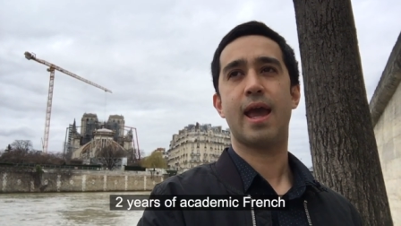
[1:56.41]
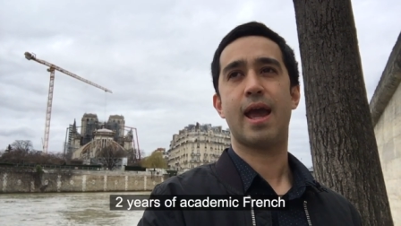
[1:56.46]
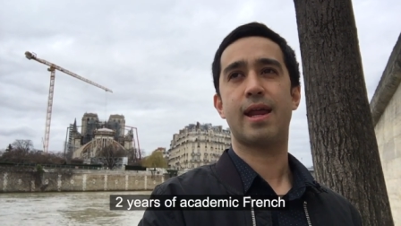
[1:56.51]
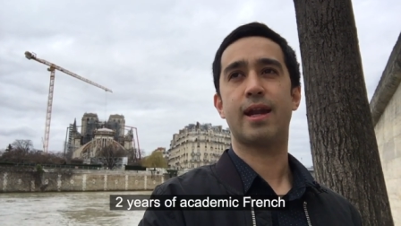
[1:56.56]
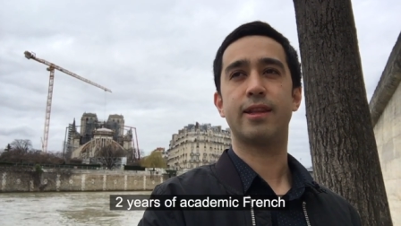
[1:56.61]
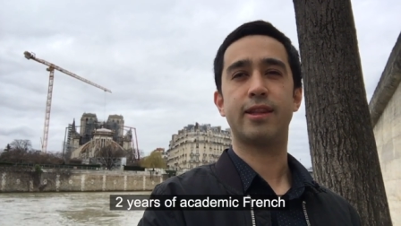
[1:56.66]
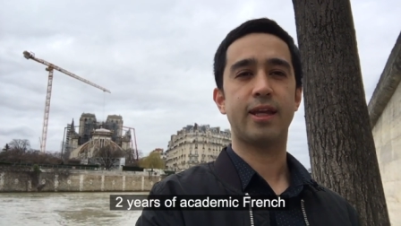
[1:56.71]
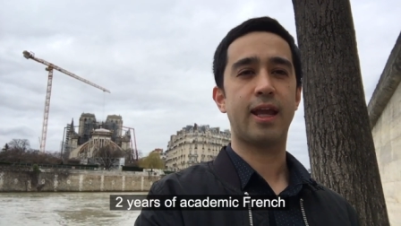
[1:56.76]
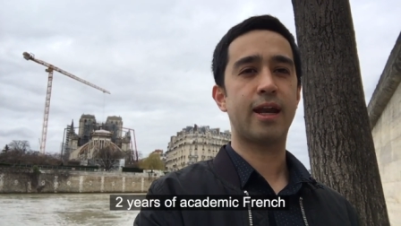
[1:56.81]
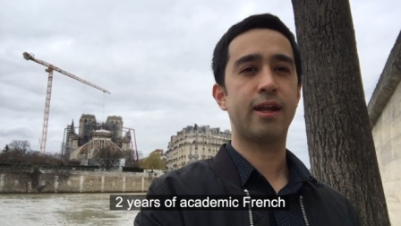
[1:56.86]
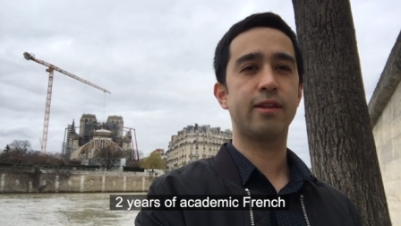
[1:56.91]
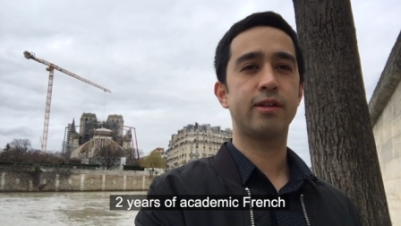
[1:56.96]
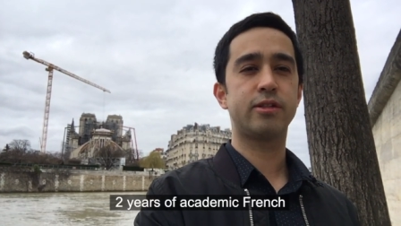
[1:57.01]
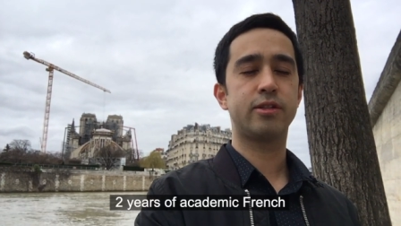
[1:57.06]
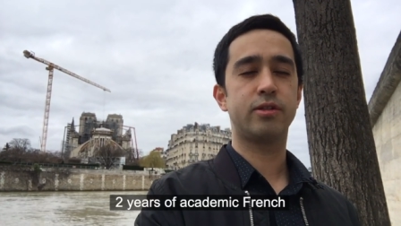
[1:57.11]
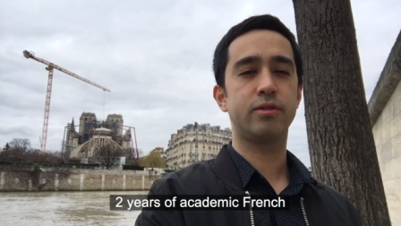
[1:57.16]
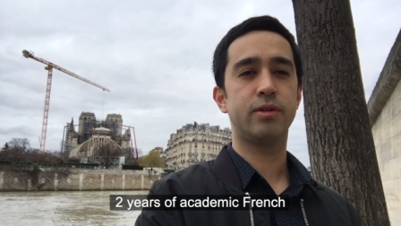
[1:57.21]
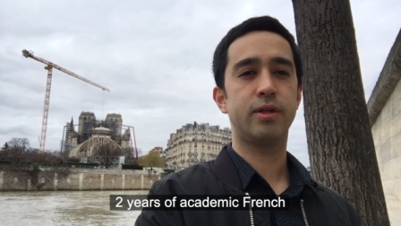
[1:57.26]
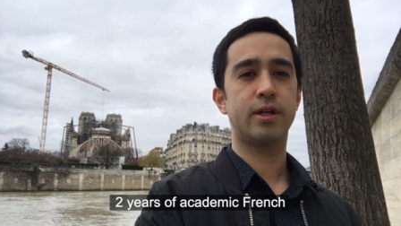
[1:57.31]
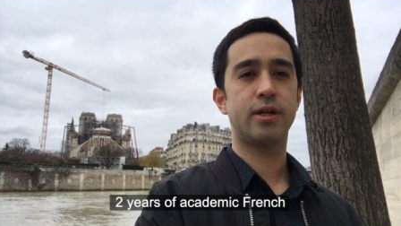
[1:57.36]
And at the end of
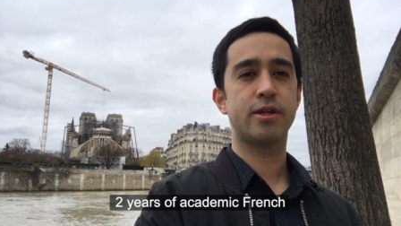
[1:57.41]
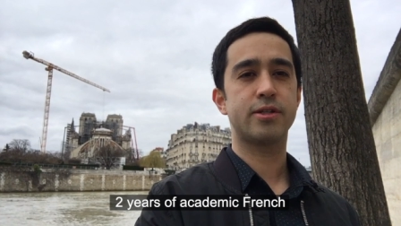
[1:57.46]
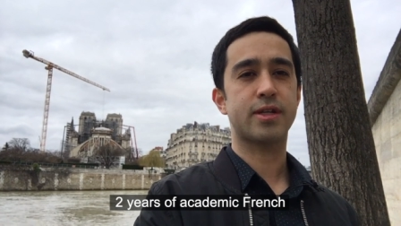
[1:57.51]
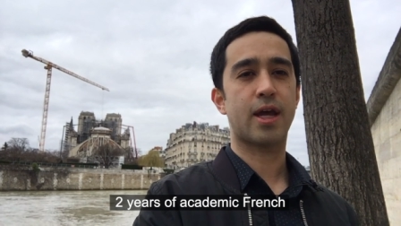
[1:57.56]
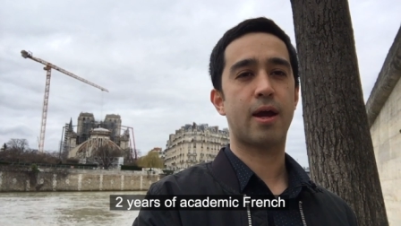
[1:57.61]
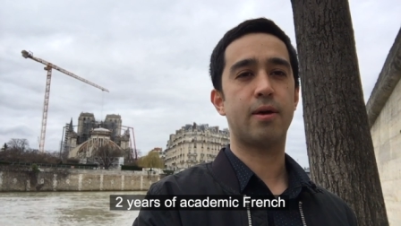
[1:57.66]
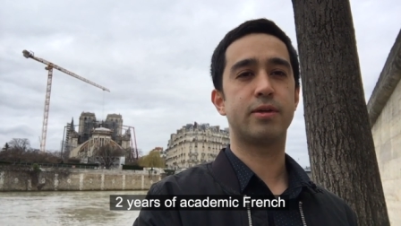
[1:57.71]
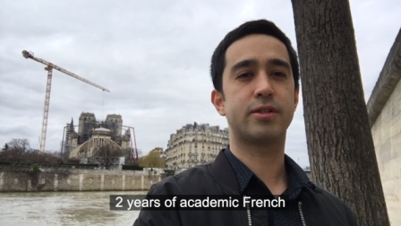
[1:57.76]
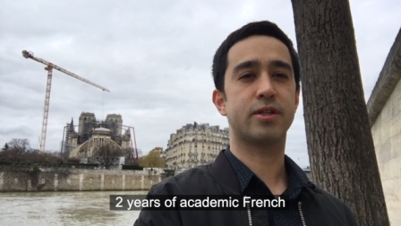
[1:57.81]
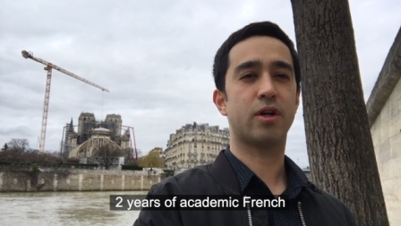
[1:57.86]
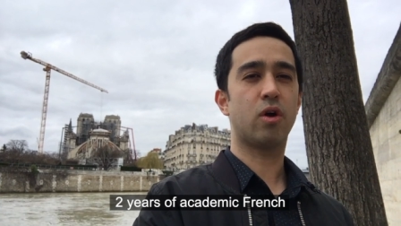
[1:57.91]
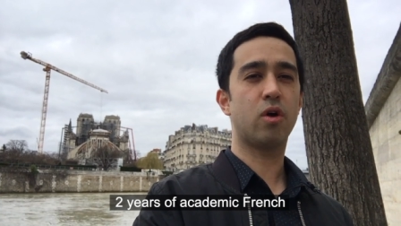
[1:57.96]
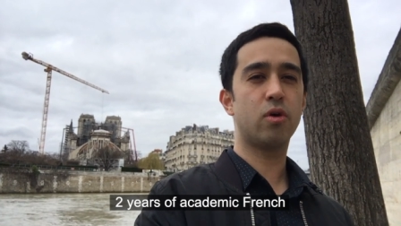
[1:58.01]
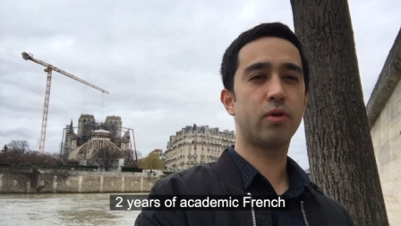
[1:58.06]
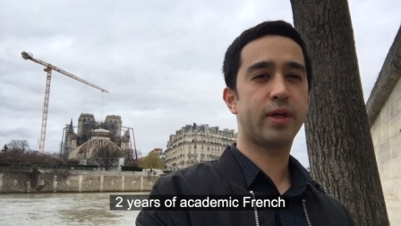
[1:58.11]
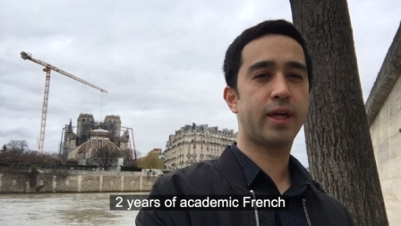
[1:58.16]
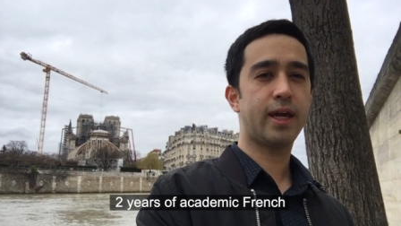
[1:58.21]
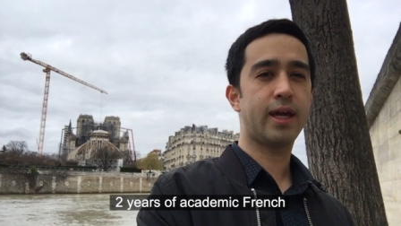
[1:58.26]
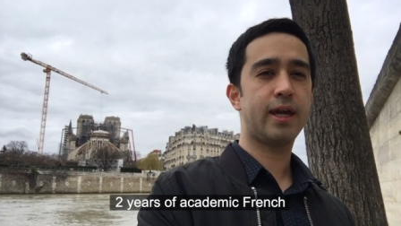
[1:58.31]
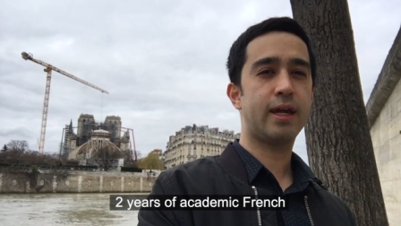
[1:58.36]
the two years, I was
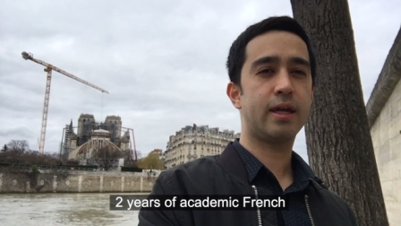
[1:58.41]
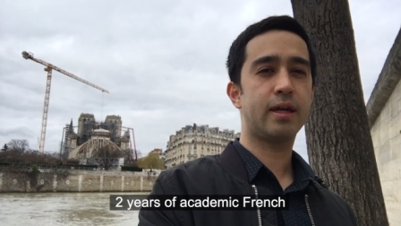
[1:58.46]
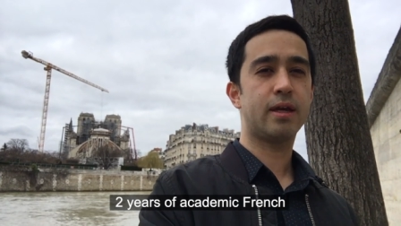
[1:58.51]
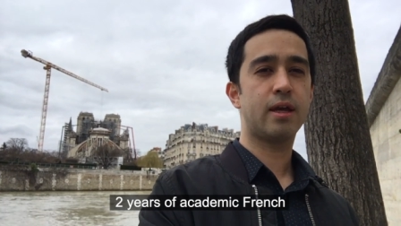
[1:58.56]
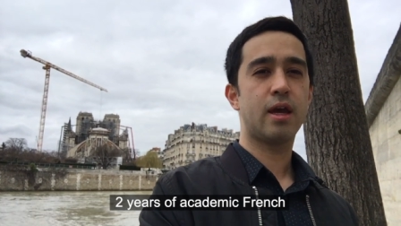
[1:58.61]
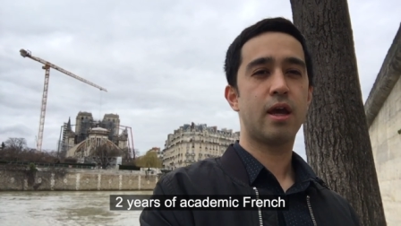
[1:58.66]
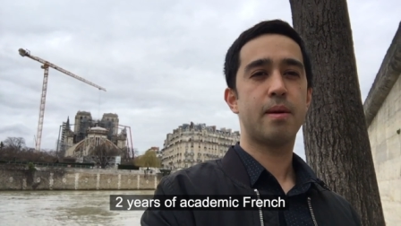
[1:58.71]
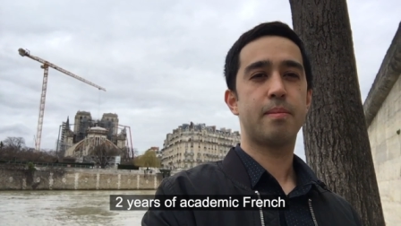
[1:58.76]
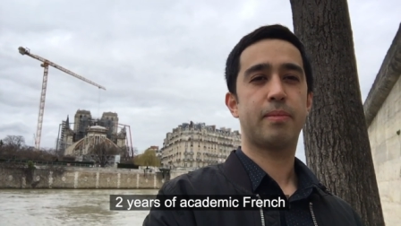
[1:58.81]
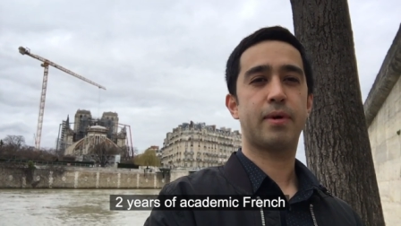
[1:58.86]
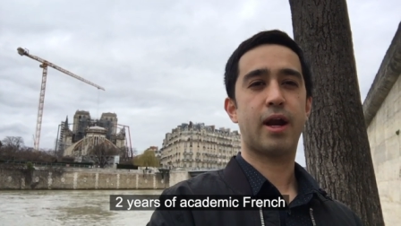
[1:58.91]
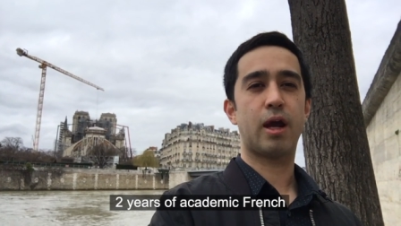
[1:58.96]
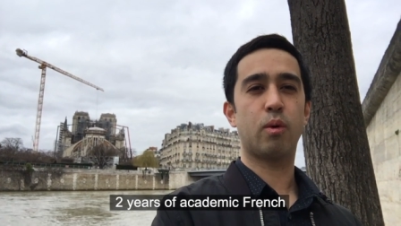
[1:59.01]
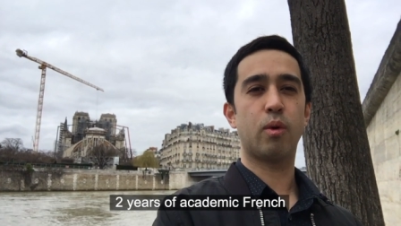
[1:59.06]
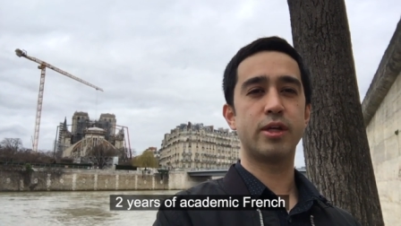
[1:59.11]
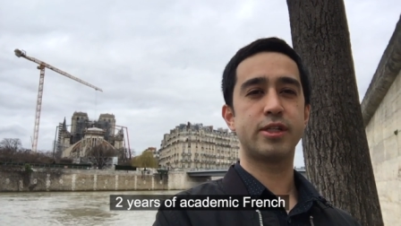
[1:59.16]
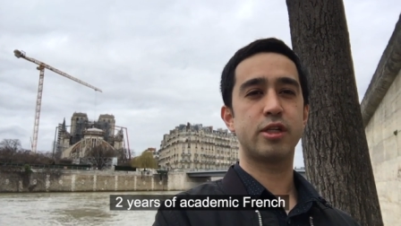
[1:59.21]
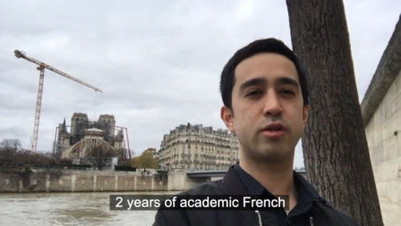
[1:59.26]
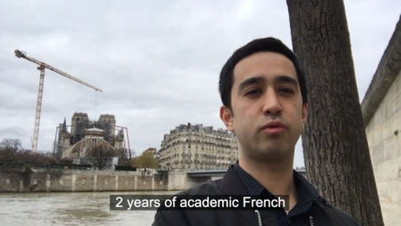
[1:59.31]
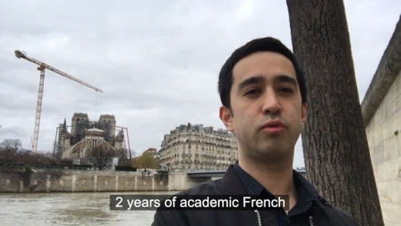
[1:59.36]
okay, but I
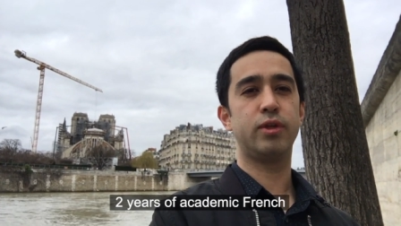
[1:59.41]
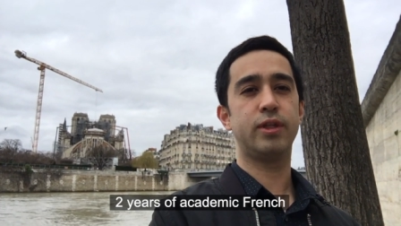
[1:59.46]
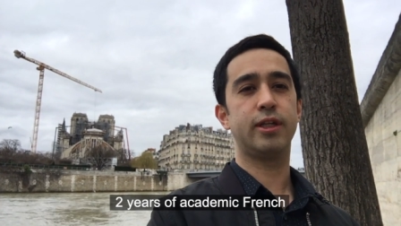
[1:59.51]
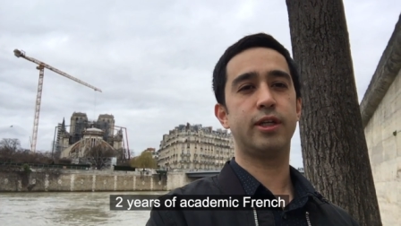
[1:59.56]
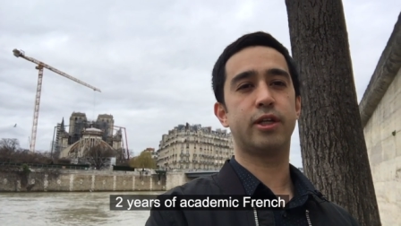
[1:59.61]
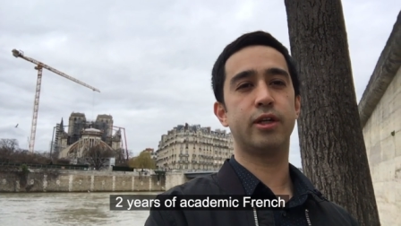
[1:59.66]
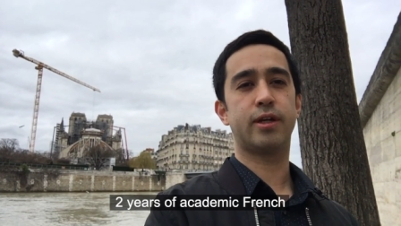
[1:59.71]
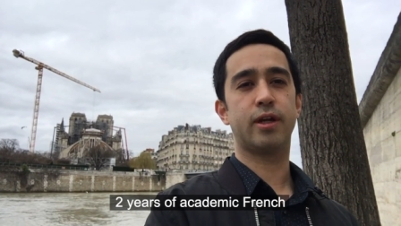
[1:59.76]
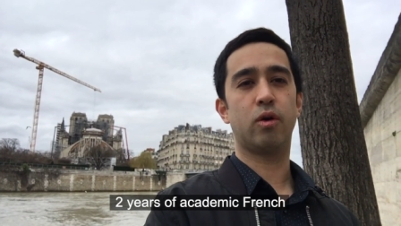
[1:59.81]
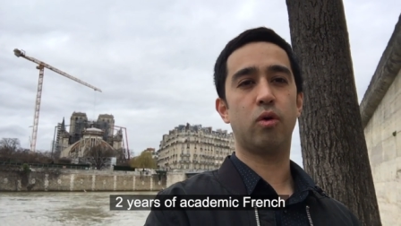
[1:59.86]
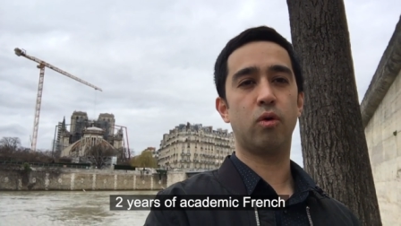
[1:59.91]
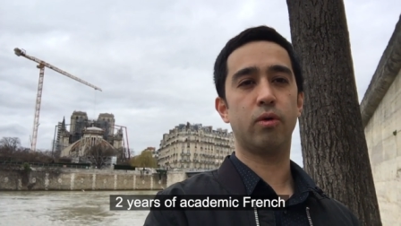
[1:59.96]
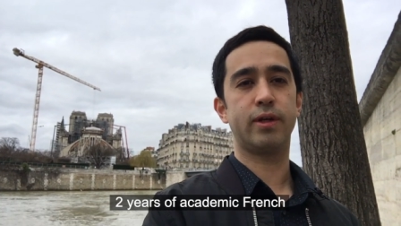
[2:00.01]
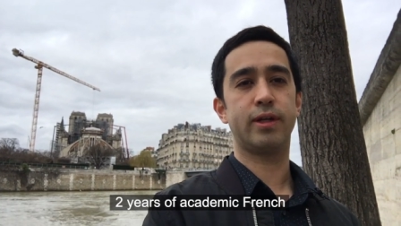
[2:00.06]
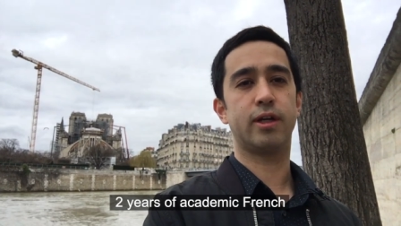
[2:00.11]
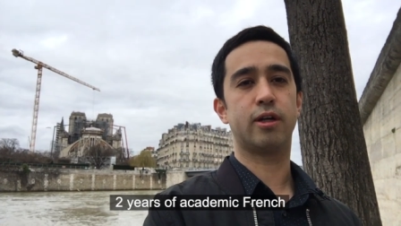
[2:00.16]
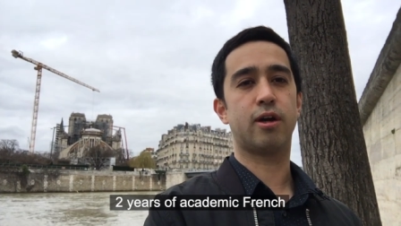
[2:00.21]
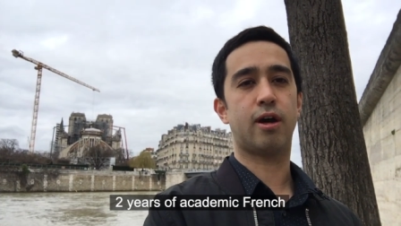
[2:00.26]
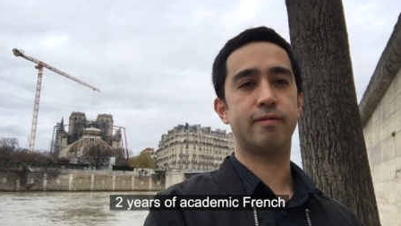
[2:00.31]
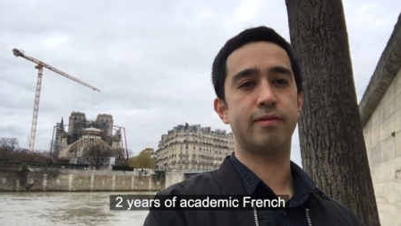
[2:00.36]
wasn't really good at
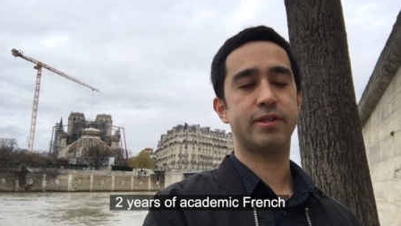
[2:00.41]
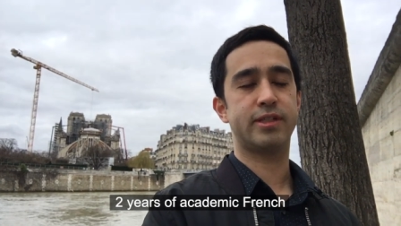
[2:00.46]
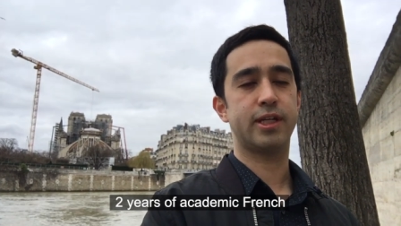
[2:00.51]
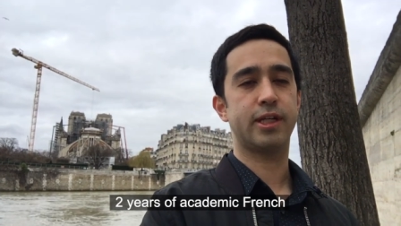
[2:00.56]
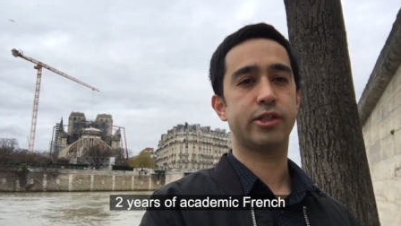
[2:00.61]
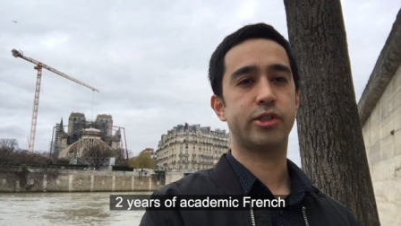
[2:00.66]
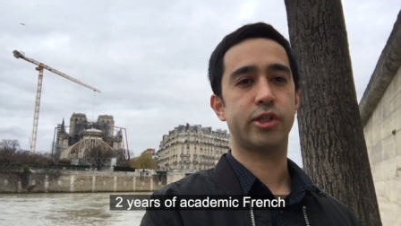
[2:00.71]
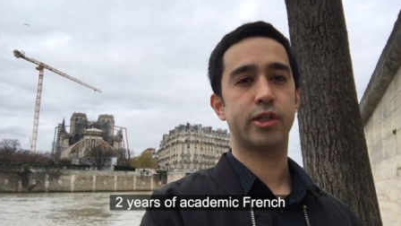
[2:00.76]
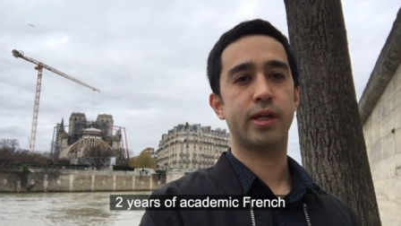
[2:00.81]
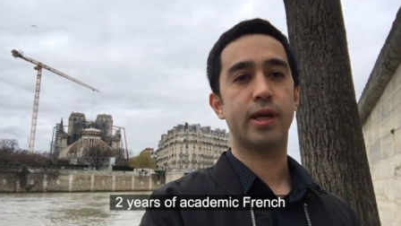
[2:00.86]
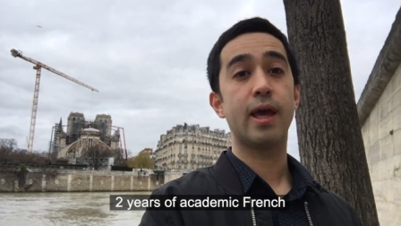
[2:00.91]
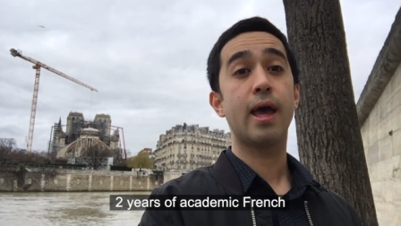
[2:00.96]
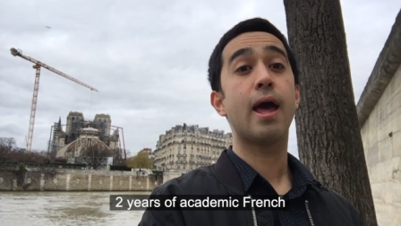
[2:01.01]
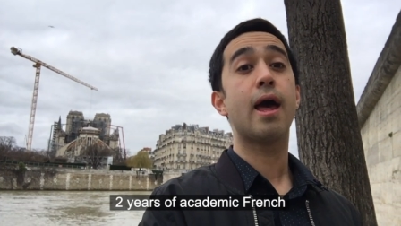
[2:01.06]
holding a conversation.